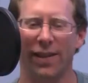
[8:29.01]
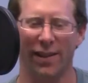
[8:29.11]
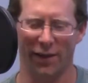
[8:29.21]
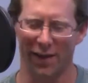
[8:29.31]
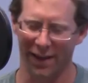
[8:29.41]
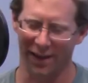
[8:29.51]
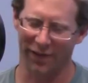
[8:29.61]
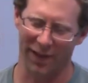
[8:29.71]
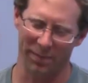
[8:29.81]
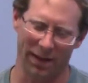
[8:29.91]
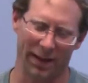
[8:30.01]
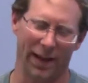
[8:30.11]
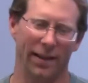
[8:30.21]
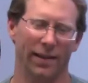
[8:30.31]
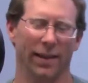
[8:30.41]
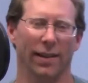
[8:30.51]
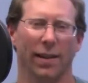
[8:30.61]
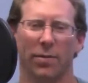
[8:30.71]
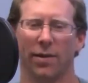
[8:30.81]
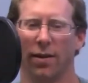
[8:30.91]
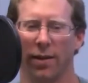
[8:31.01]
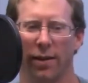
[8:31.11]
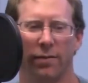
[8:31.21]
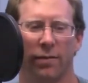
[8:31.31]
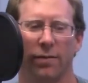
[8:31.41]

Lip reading: if you get offended by that, then I'm sorry.